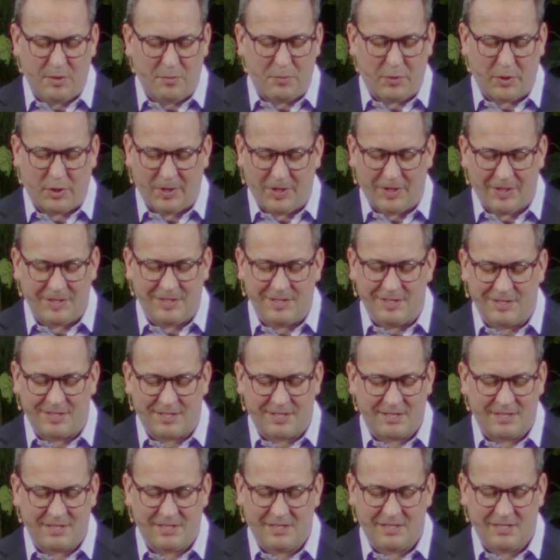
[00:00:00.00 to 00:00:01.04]

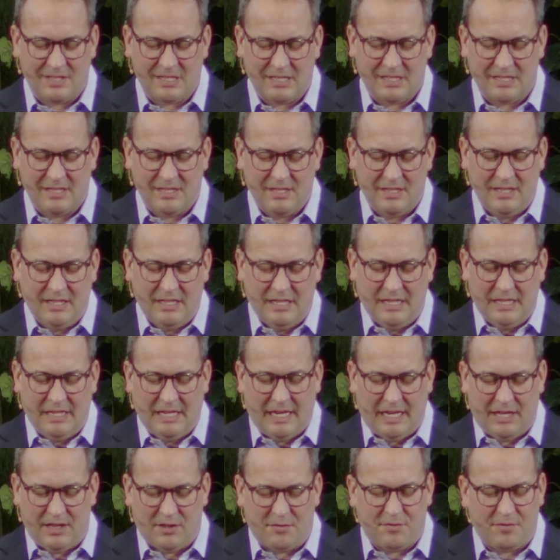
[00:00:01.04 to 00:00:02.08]
birds
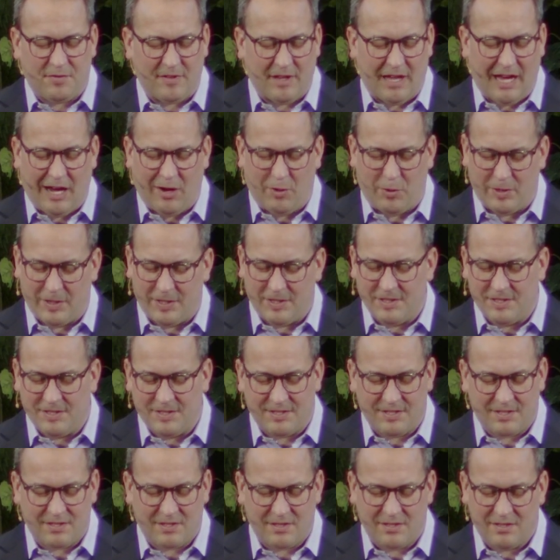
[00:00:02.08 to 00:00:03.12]
and the
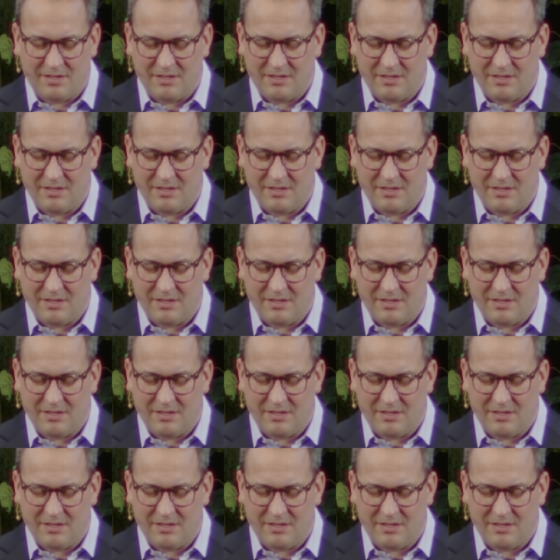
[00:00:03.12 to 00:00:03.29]
flowers,